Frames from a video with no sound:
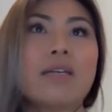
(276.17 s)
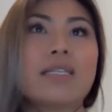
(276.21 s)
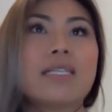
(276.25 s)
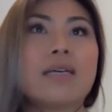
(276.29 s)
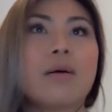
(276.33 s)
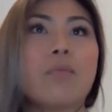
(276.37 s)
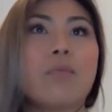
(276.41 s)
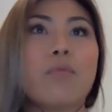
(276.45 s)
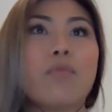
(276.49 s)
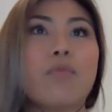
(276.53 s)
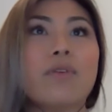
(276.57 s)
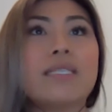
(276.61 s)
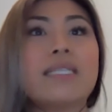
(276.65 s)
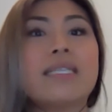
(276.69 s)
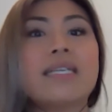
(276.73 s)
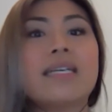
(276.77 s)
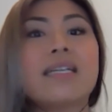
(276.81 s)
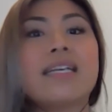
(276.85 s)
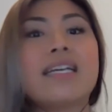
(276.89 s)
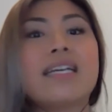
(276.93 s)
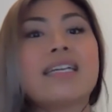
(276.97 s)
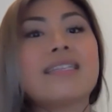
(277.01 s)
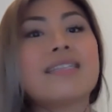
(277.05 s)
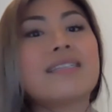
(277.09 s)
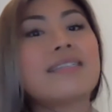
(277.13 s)
some
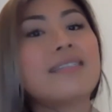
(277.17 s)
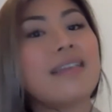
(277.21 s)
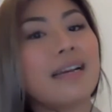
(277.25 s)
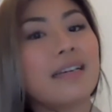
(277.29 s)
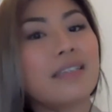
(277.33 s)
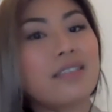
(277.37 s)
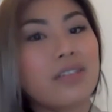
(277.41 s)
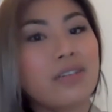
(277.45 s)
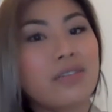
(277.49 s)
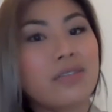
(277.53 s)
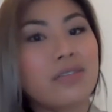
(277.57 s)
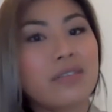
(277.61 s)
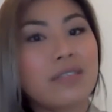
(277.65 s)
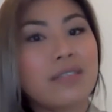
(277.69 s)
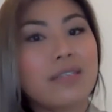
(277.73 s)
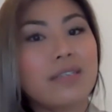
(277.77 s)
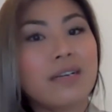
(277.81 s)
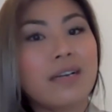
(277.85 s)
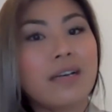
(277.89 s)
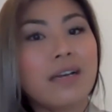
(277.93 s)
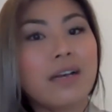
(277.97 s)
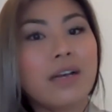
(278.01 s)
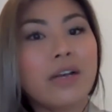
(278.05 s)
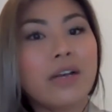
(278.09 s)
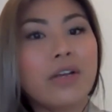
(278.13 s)
resilient sectors,
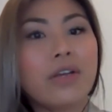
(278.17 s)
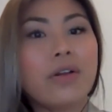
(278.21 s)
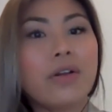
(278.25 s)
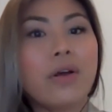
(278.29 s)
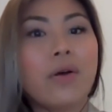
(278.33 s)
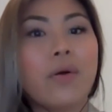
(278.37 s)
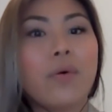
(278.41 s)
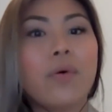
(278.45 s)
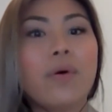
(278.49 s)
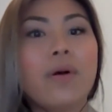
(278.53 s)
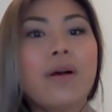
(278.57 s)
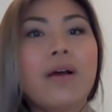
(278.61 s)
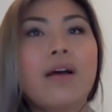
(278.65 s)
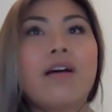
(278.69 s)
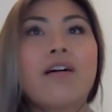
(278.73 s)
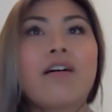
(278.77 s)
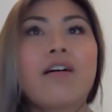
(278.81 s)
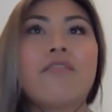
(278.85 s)
from